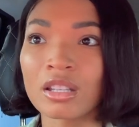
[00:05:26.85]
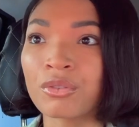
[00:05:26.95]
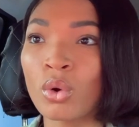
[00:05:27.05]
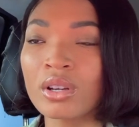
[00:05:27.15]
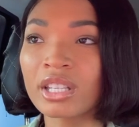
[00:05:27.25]

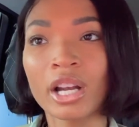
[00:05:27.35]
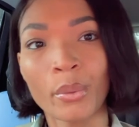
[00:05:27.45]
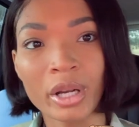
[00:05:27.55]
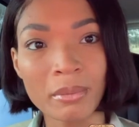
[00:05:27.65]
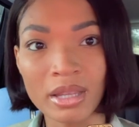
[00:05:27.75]
Of course they don't
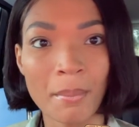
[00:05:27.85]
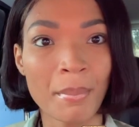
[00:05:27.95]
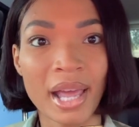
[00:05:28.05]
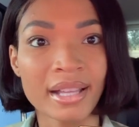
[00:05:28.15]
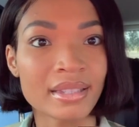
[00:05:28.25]
want them in the
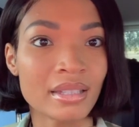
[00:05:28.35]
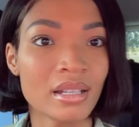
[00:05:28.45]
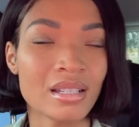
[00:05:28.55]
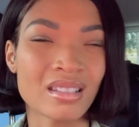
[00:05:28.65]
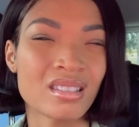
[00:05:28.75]
main
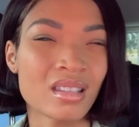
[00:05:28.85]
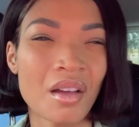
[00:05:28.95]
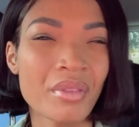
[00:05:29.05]
cities and stuff.